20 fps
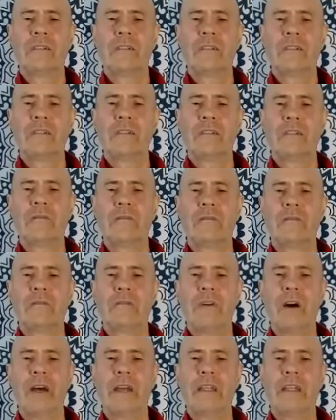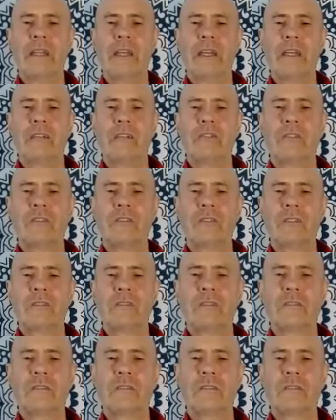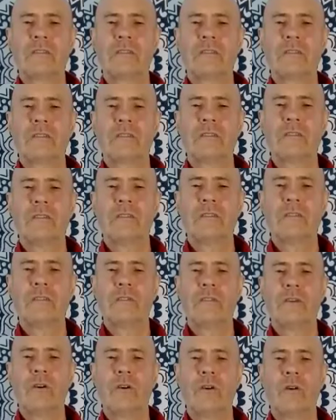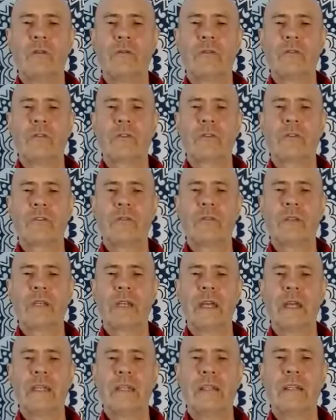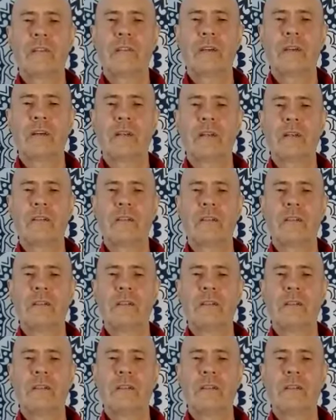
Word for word: the divine energies of the Creator